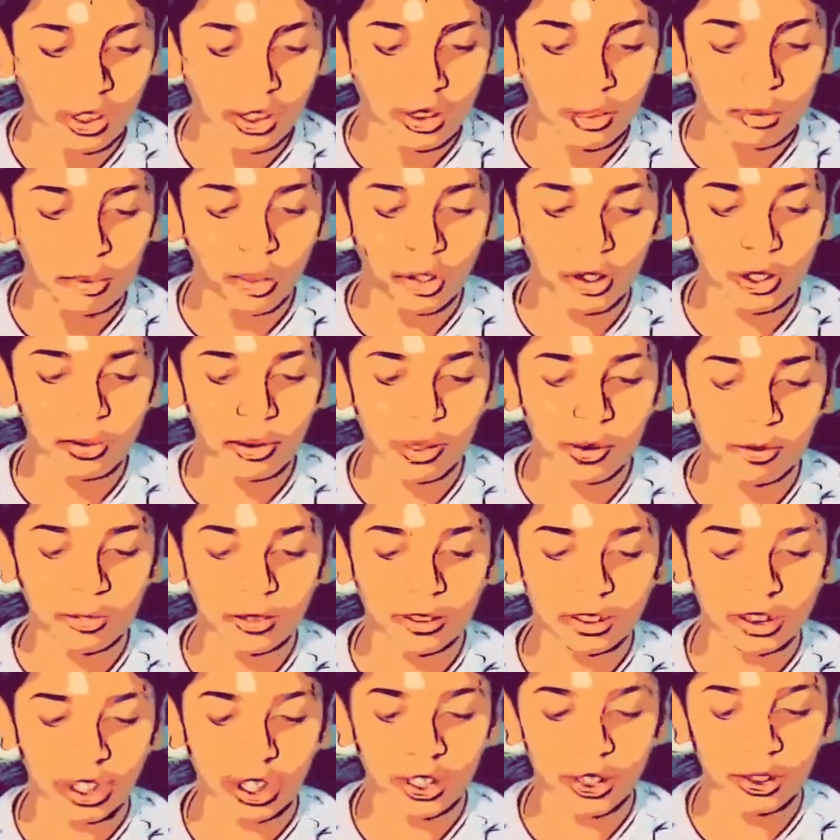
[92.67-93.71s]
Most people
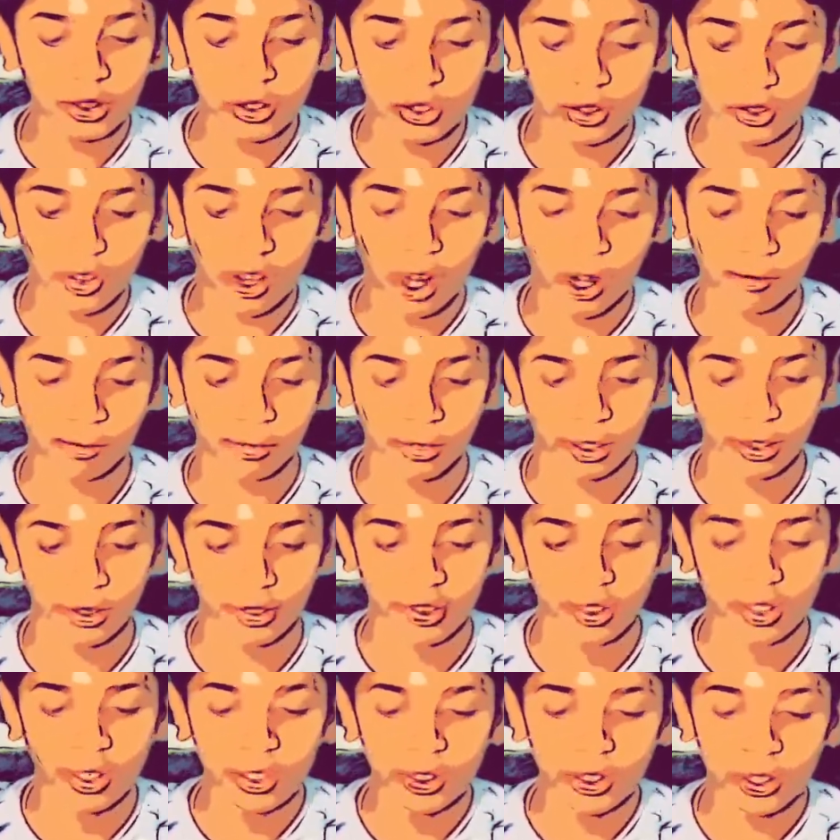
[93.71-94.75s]
tend to use rock first,
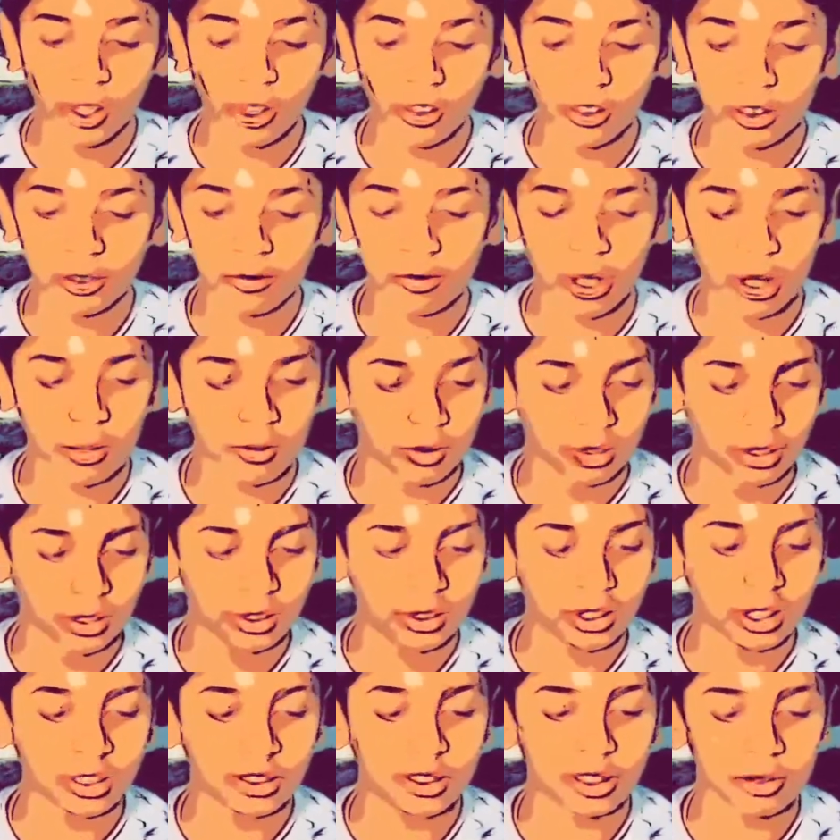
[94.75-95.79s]
so go with paper
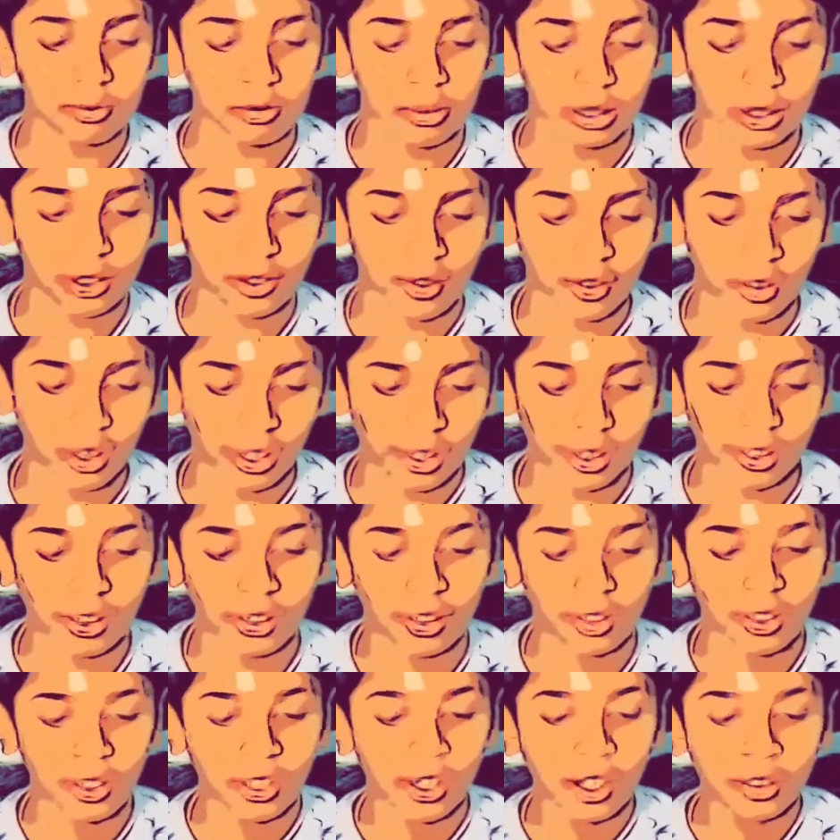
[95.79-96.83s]
since it beats rock.
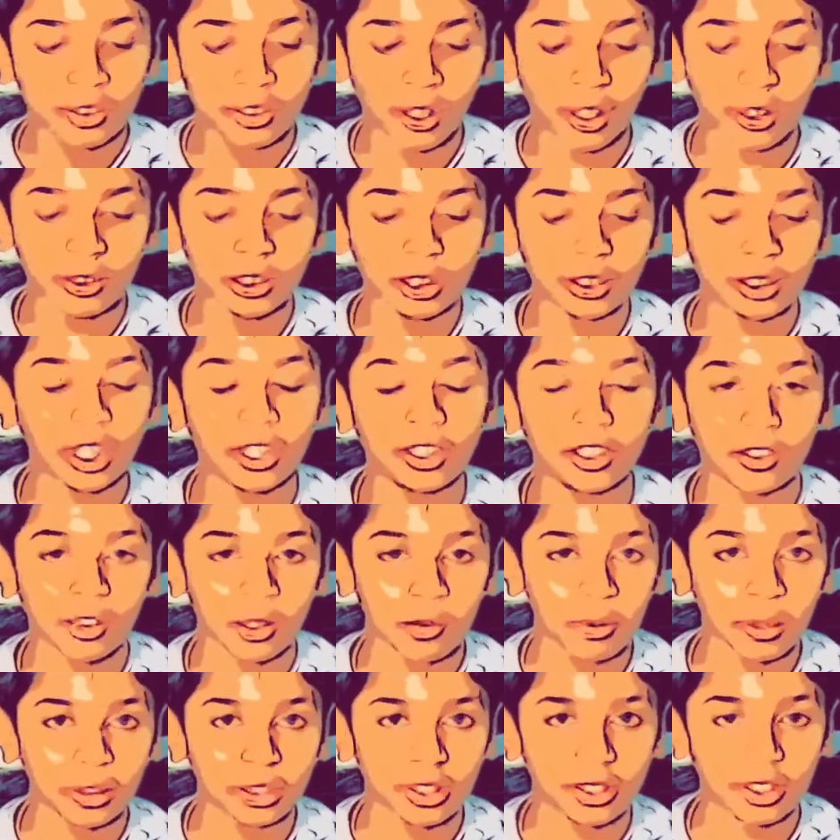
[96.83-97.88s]
They also tend to
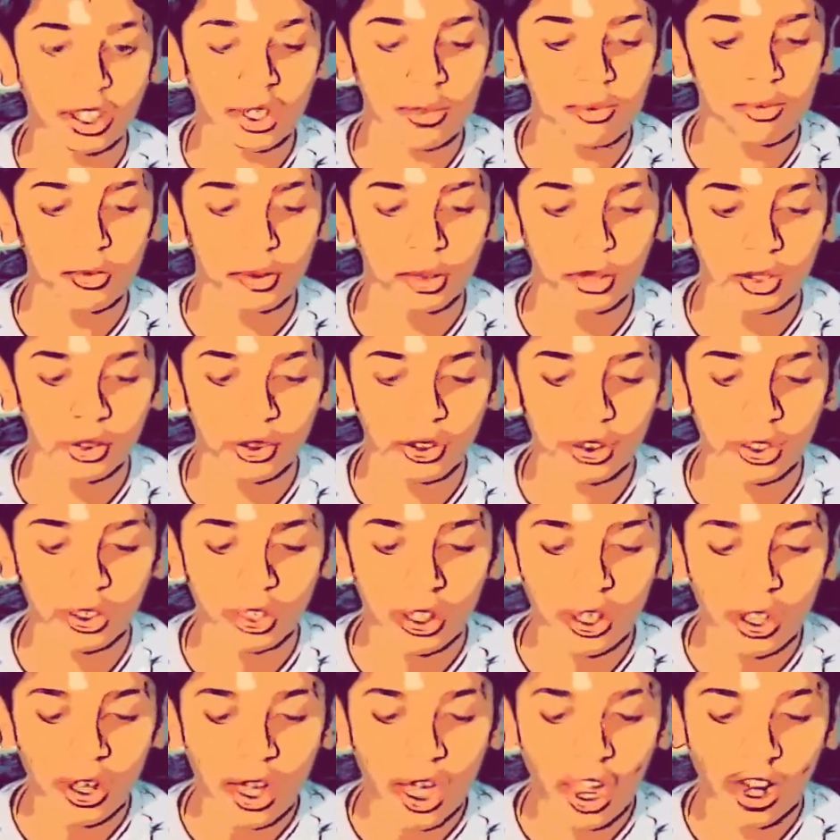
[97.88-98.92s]
repeat the same moves,
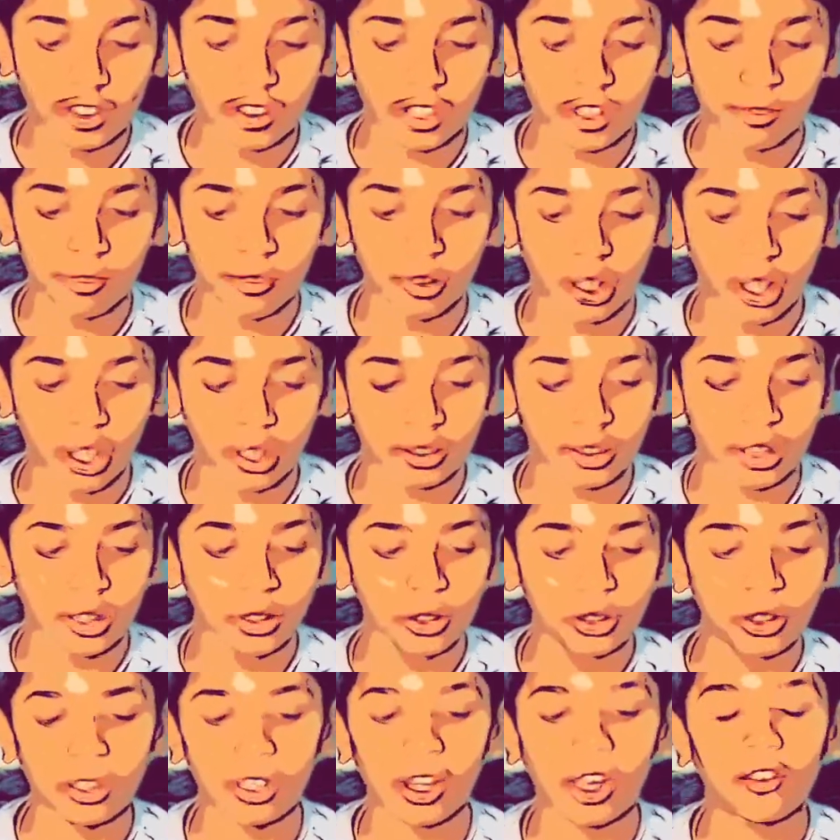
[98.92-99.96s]
and if not, they
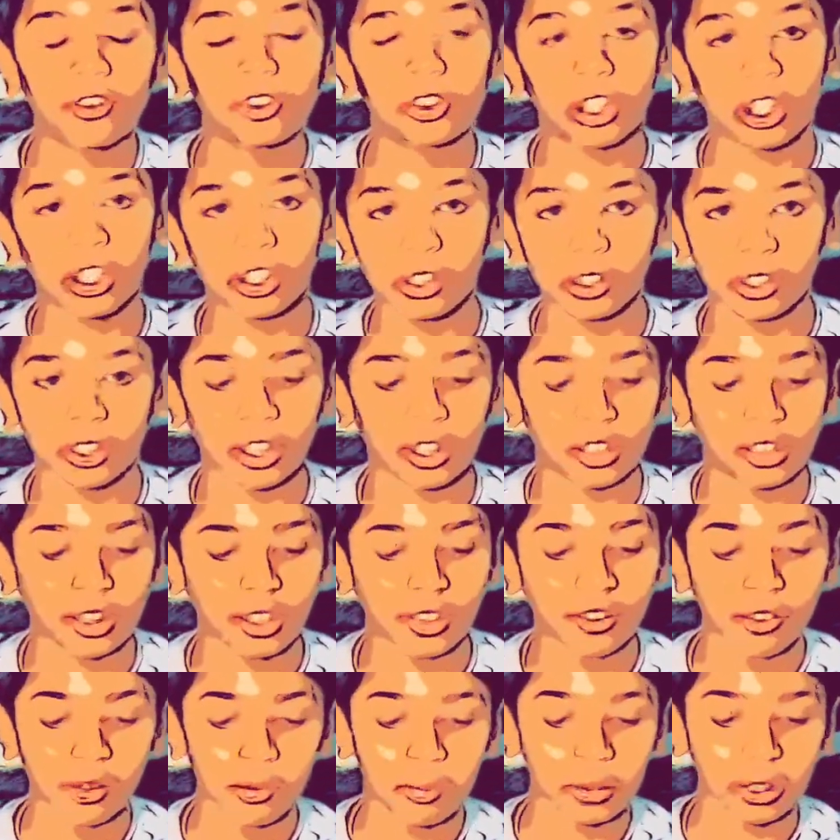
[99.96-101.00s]
usually have a cycle that they
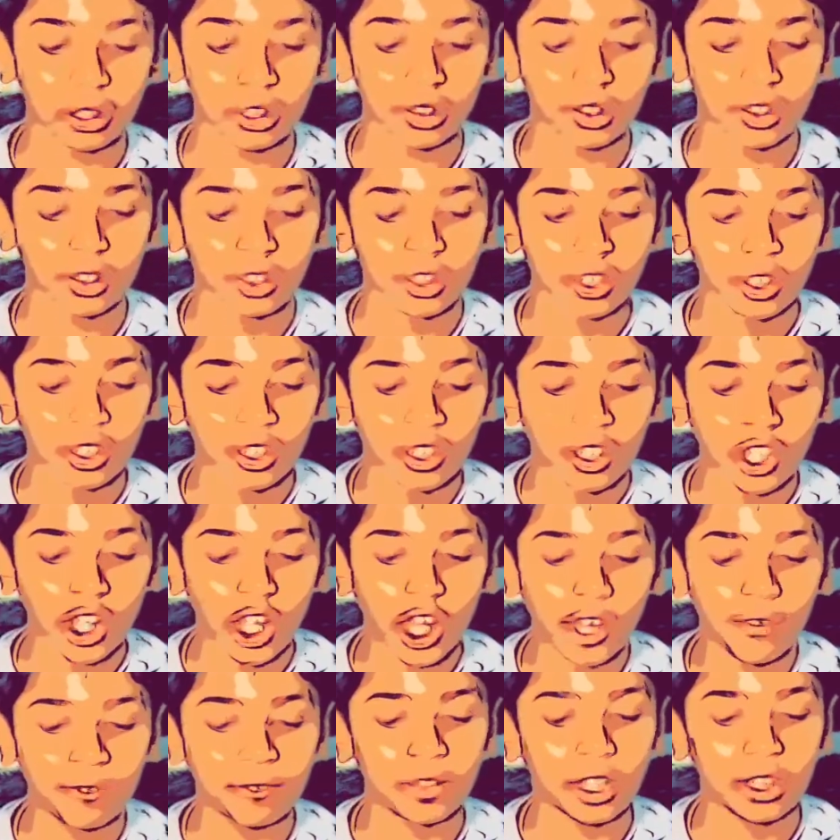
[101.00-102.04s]
repeat.
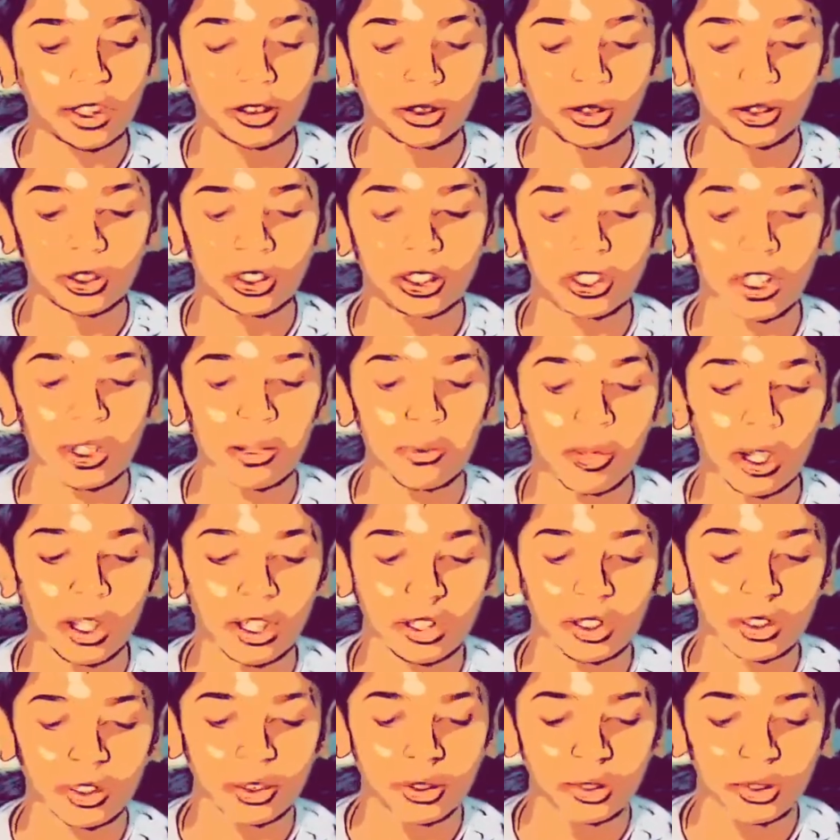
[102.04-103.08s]
If they lose, they
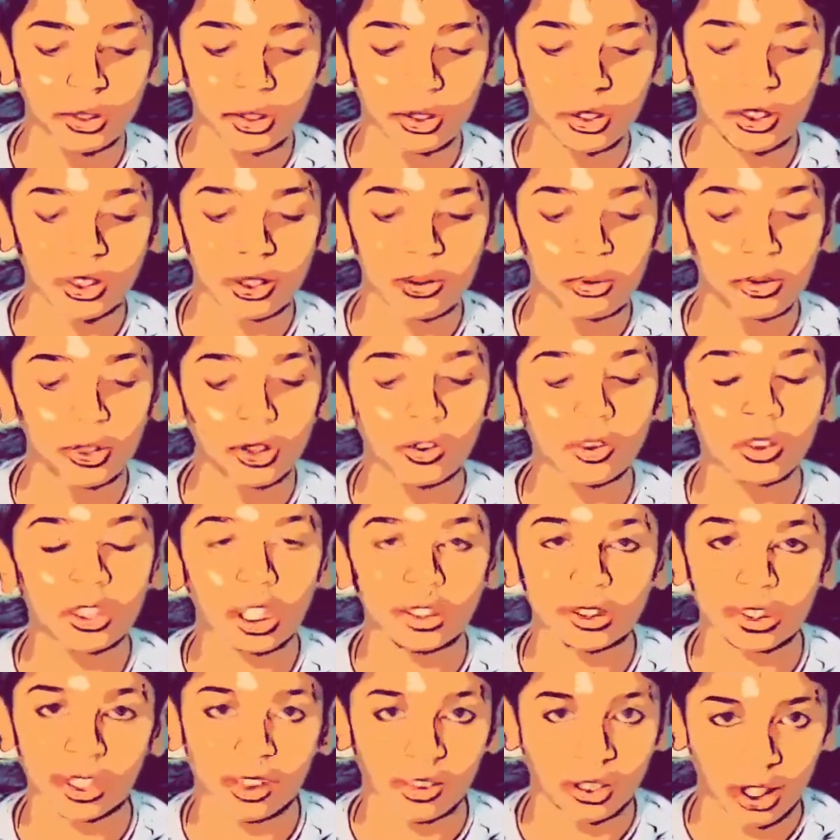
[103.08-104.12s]
might use the move that
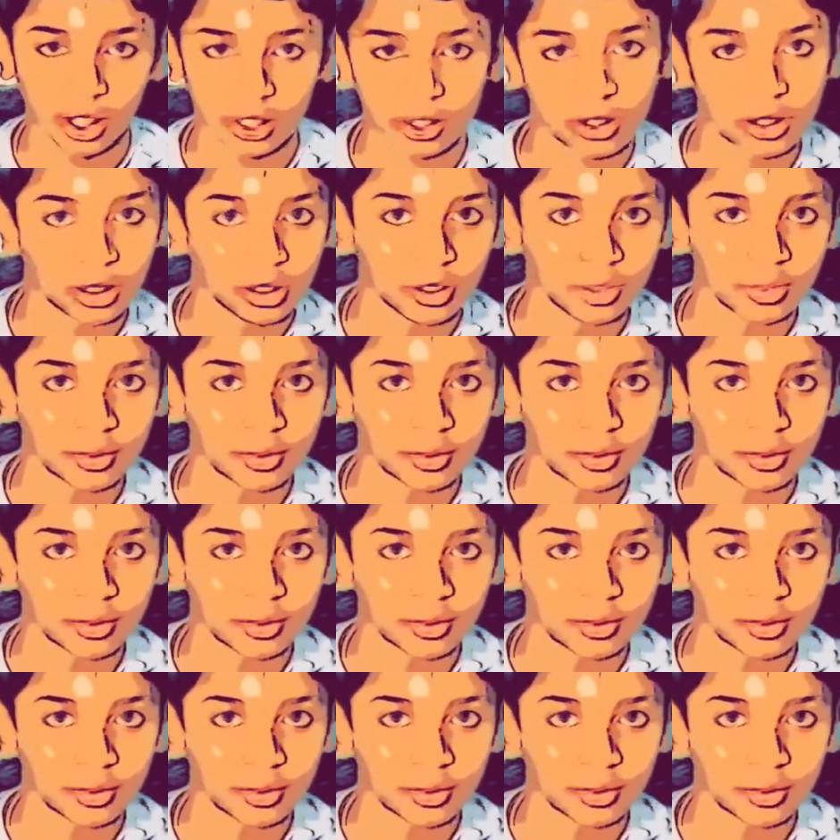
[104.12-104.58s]
they lost to.